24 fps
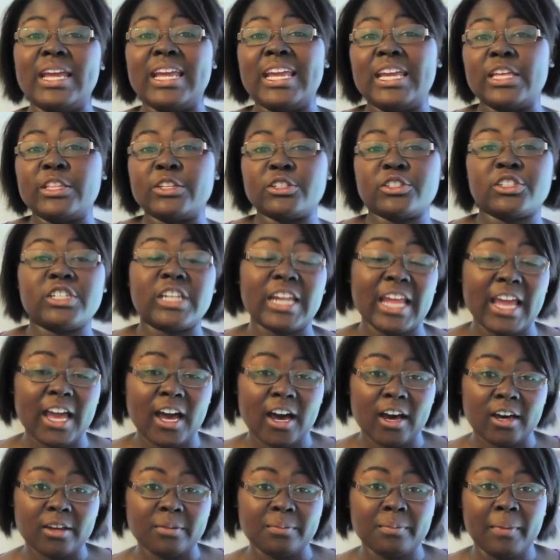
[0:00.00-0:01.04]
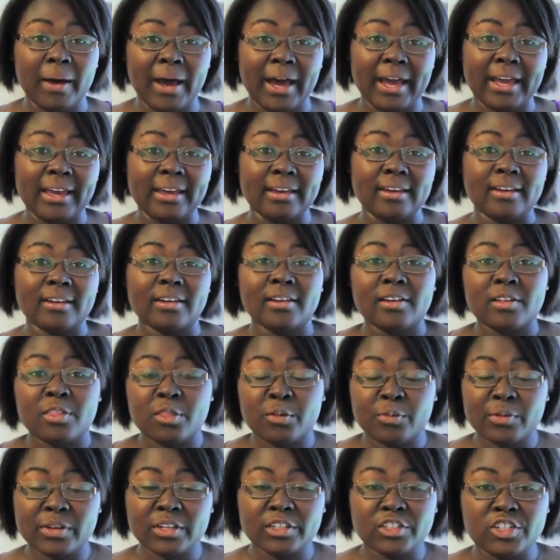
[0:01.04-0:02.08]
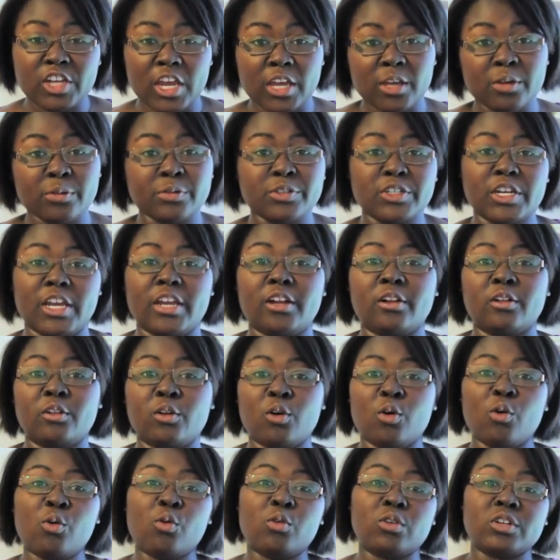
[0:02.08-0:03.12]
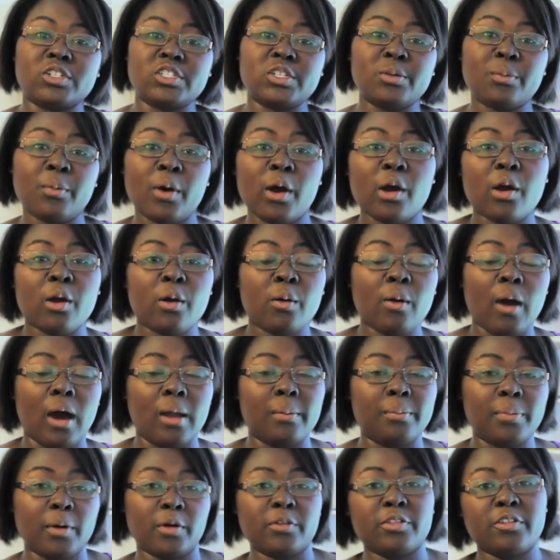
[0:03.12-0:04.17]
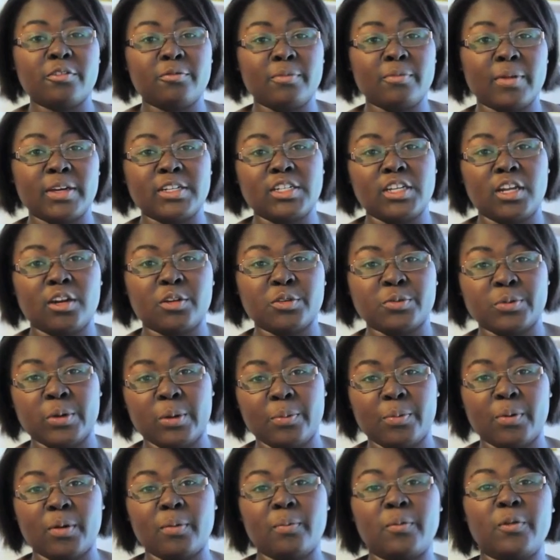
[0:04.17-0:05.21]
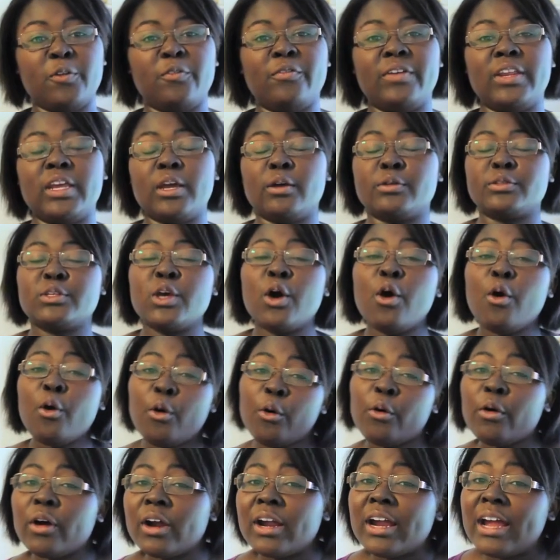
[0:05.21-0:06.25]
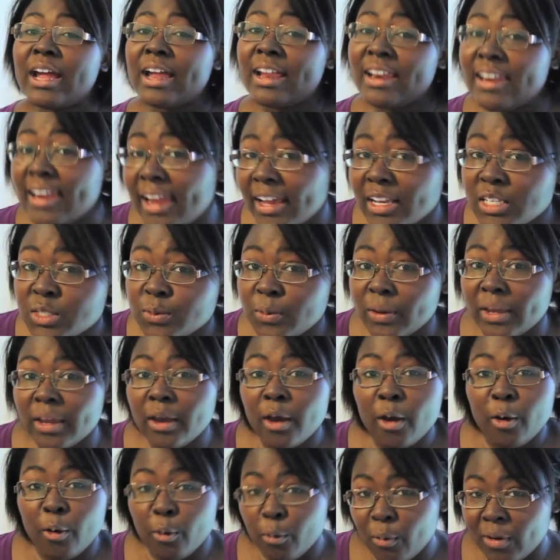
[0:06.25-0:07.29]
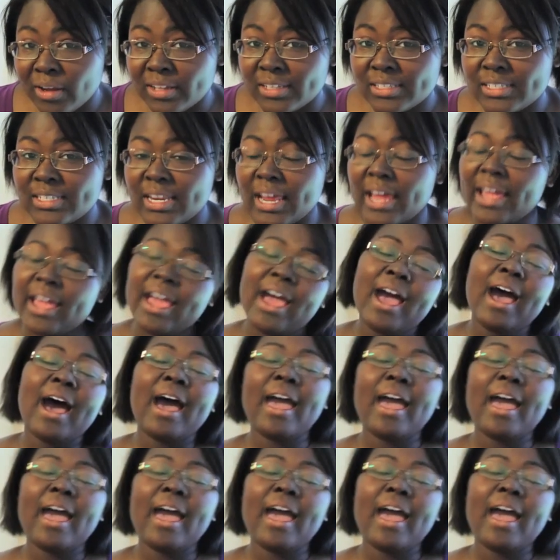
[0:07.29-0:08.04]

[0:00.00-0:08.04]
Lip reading: Either today on my The Real Chengu channel, or tomorrow on both of my channels where I put up new videos, or next week, Wednesday.